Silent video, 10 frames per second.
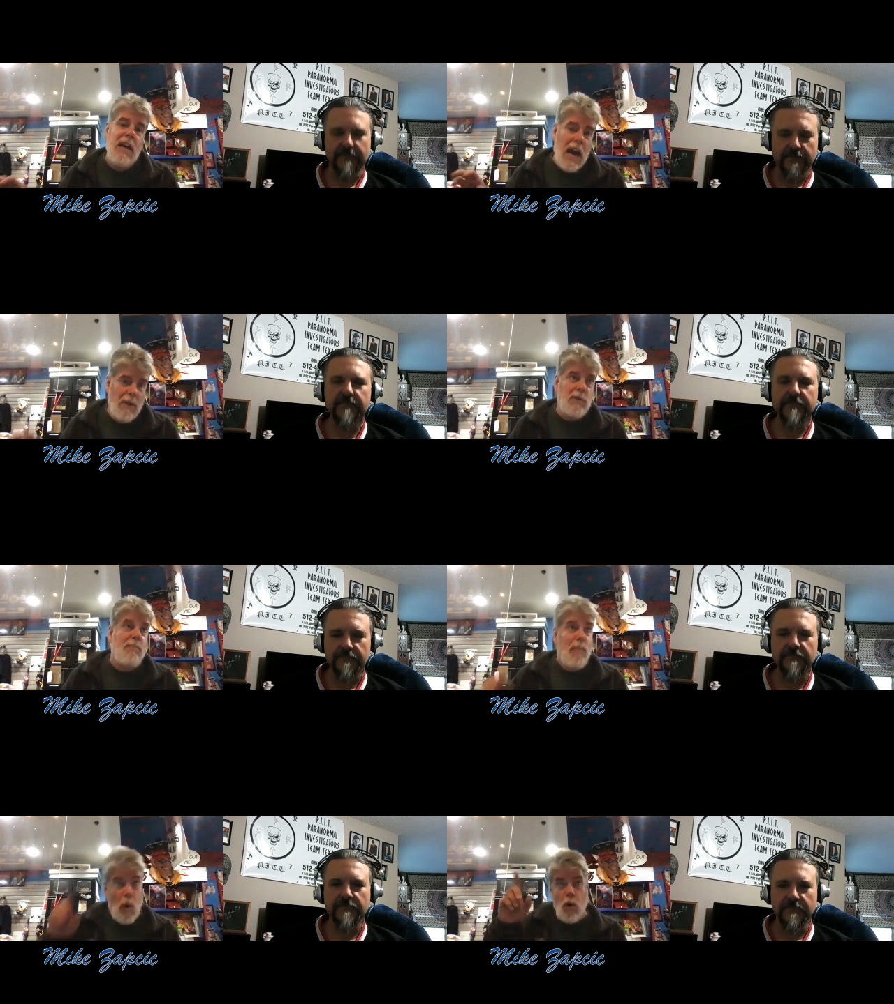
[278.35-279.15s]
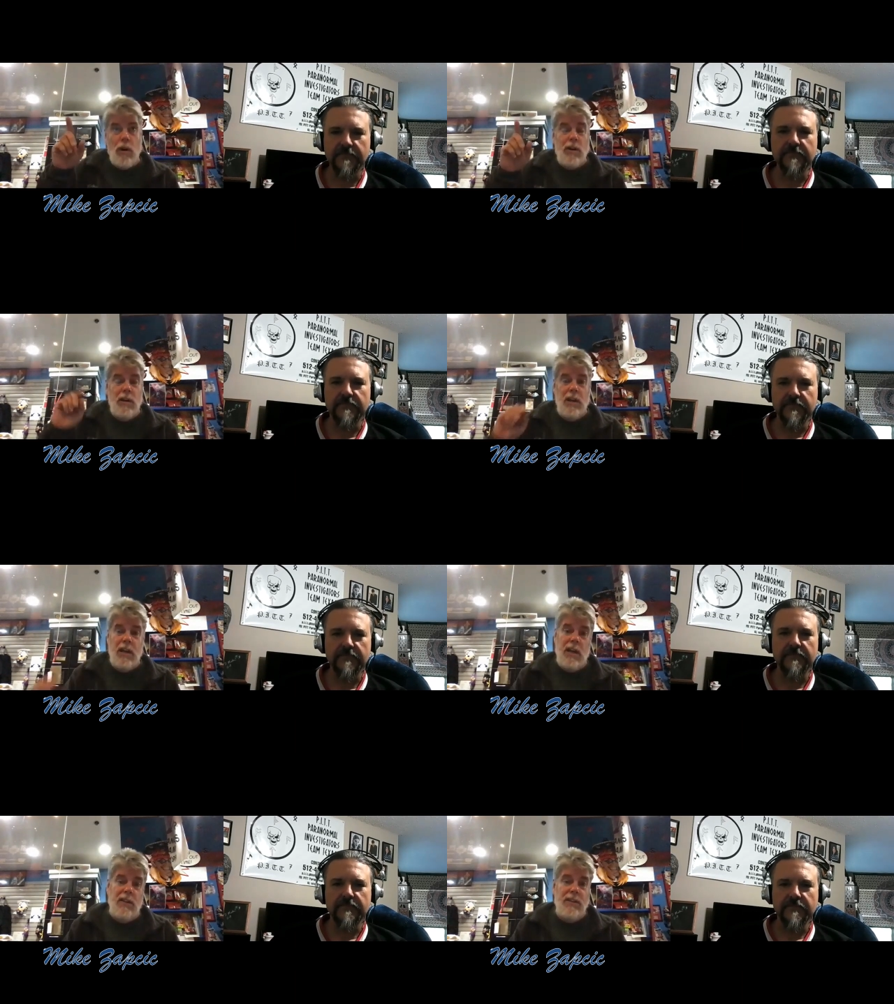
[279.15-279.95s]
Speaker 1: I was born
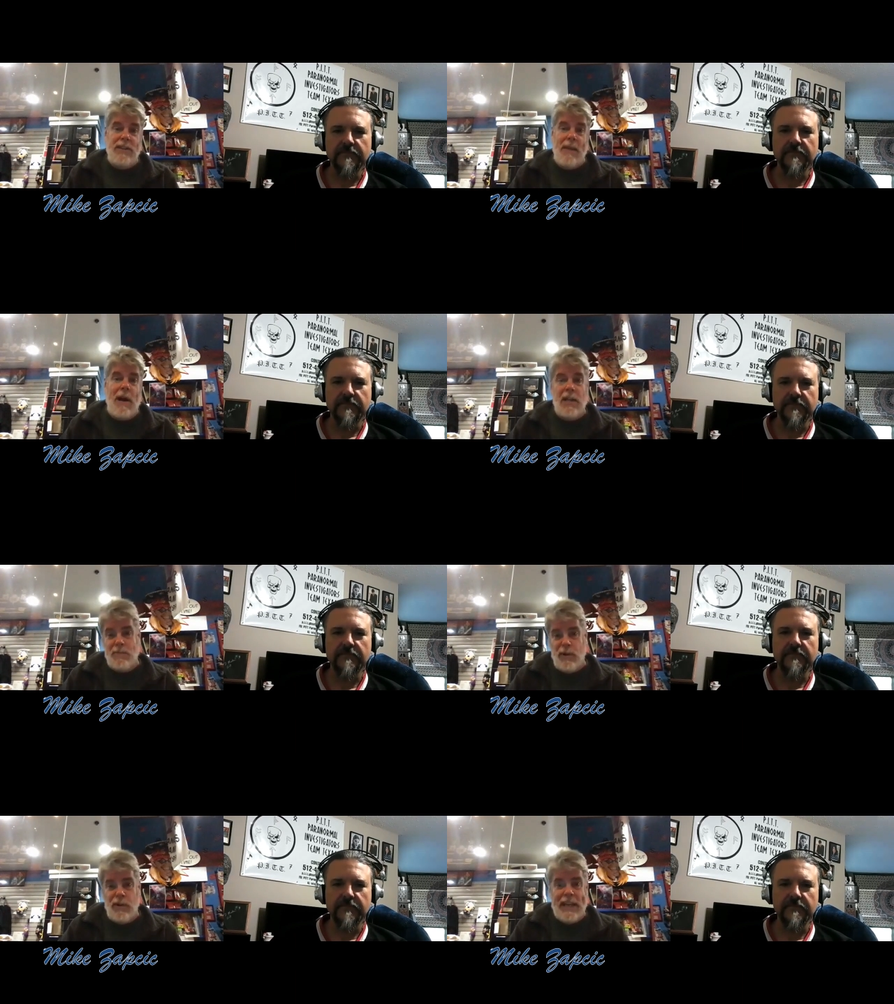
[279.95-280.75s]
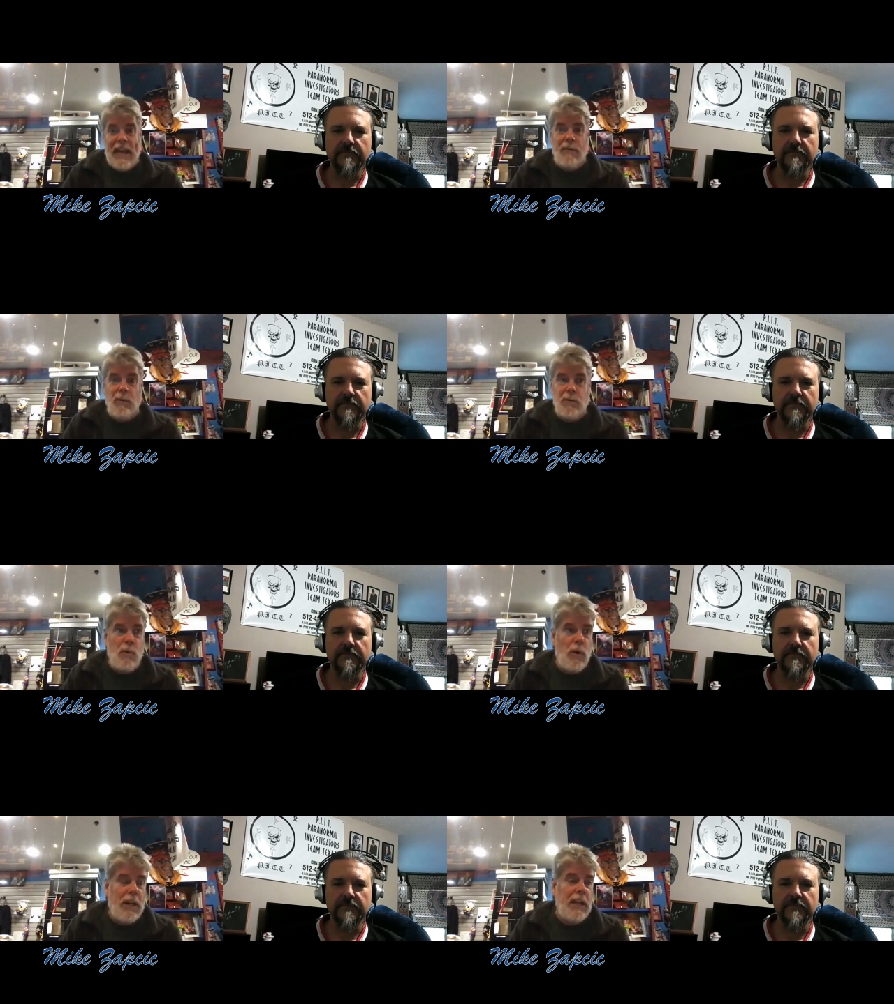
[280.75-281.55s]
in the same hospital that Kevin was
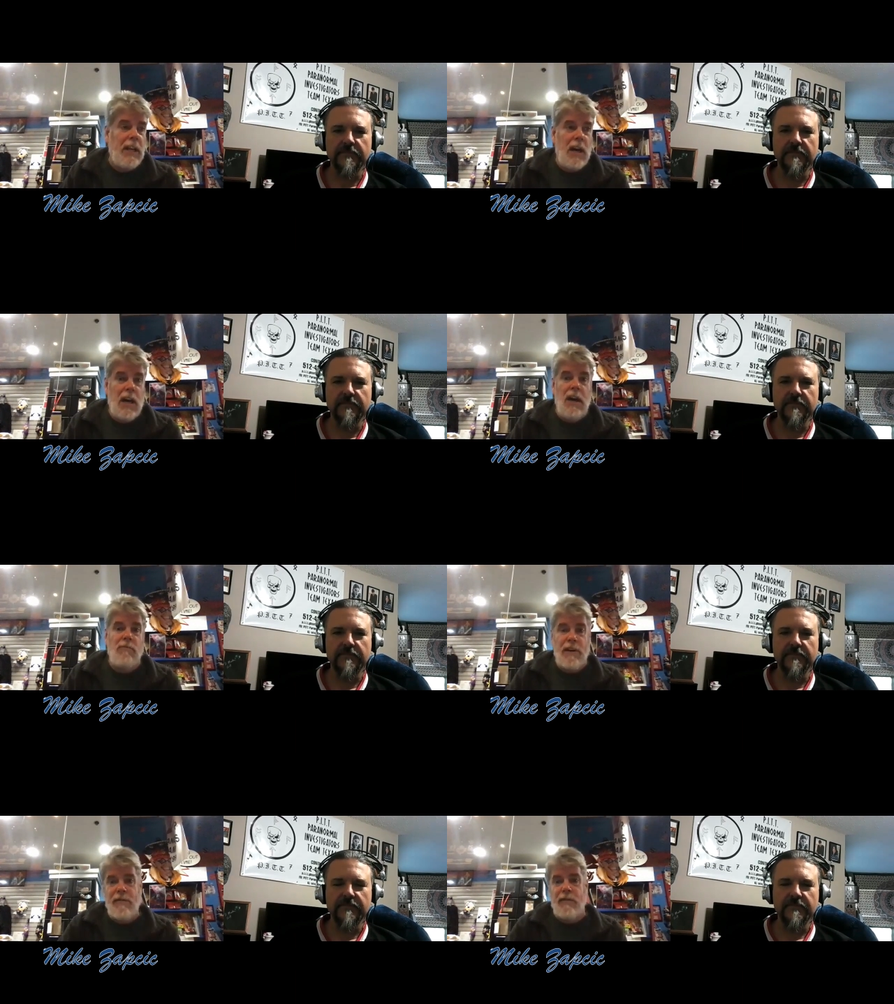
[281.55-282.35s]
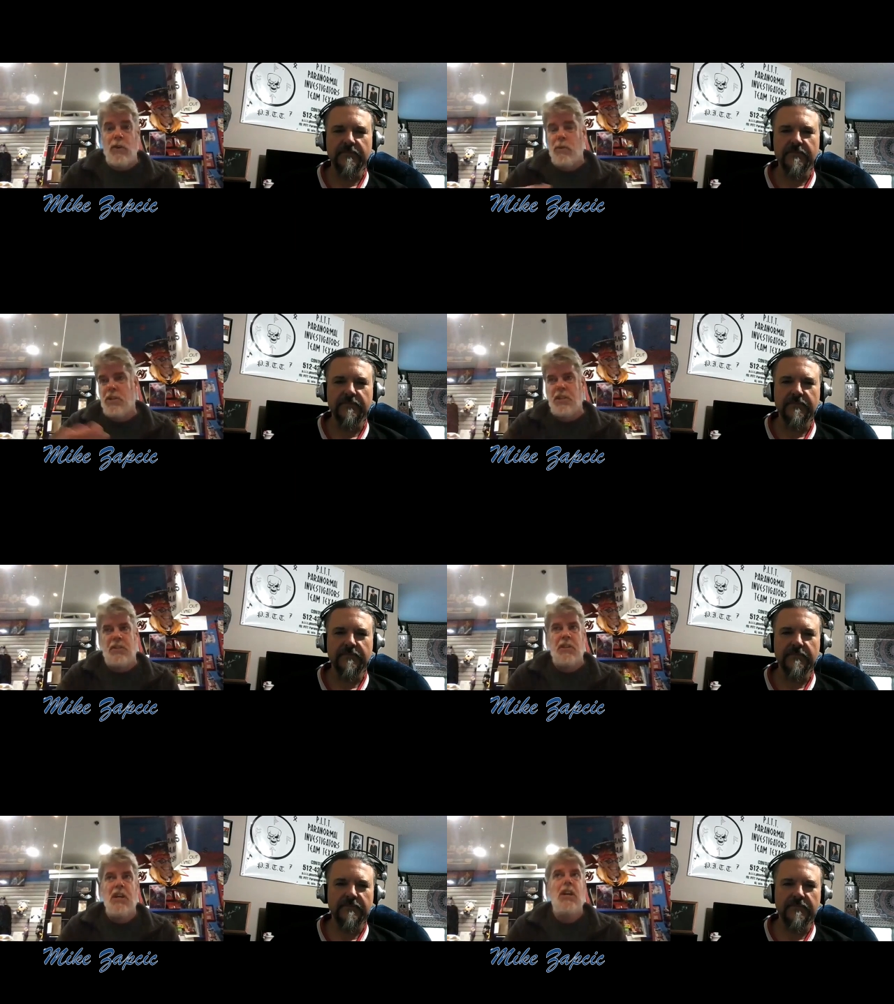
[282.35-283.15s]
born in, Riverview, which is
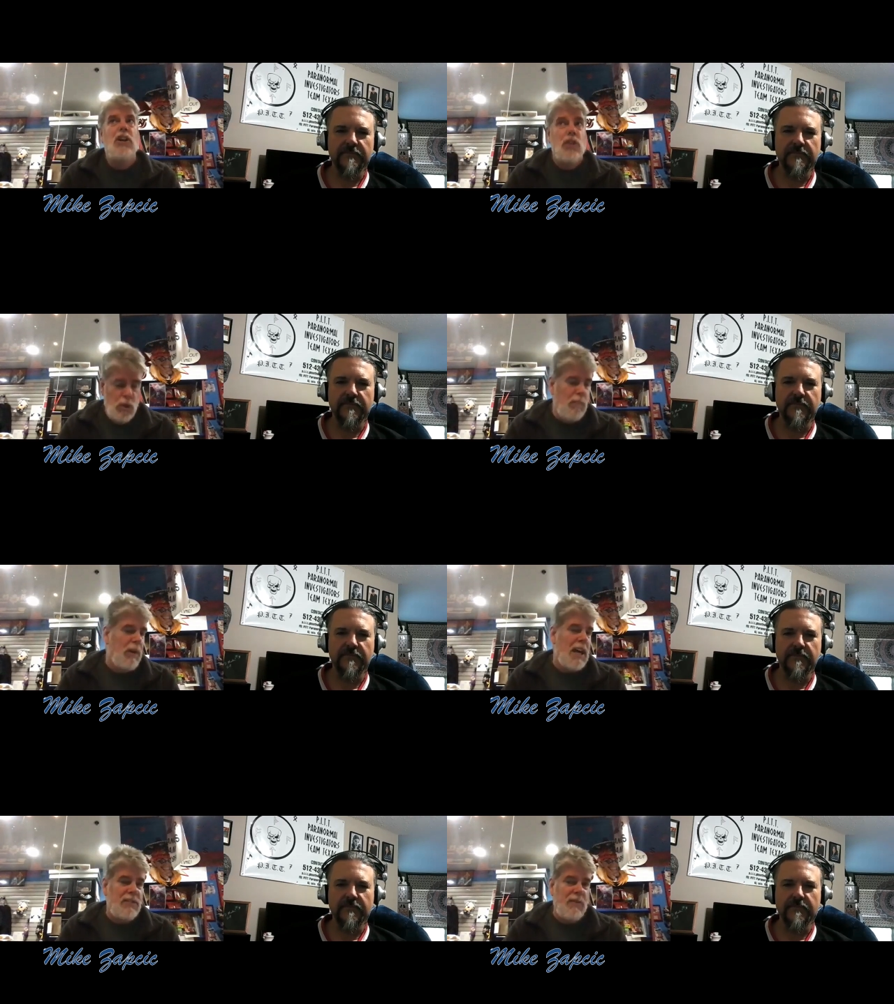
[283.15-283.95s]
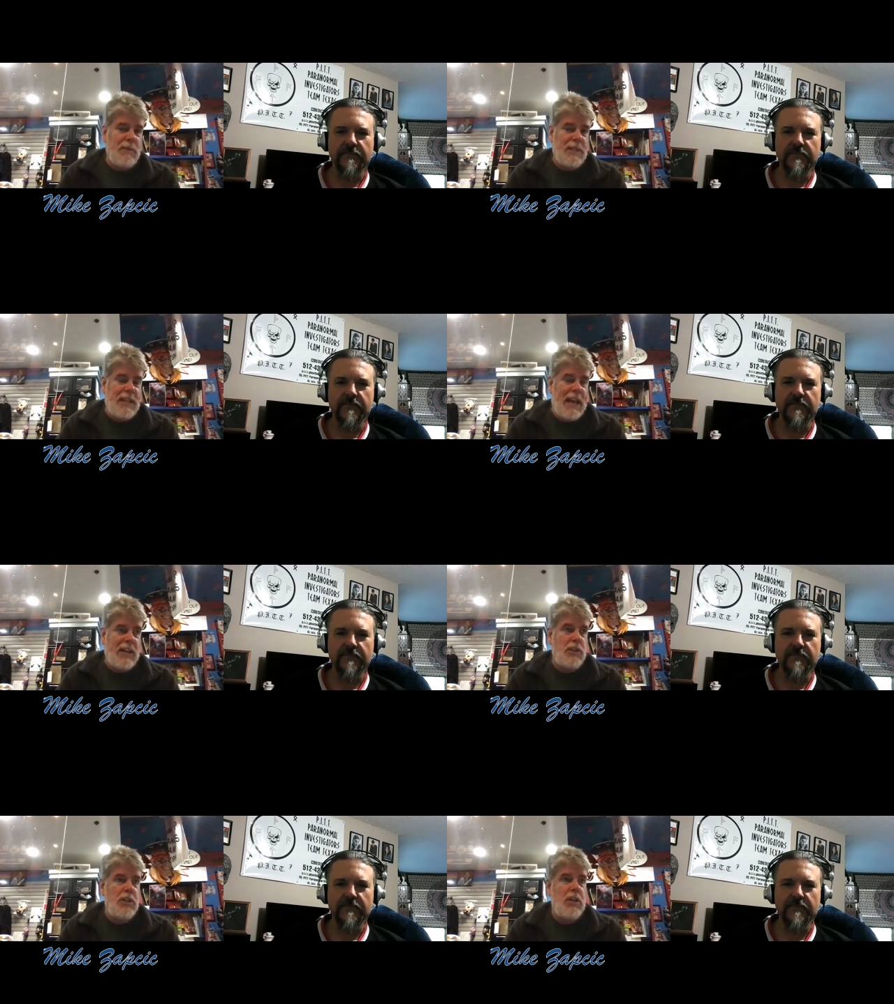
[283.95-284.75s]
2 blocks from the stash.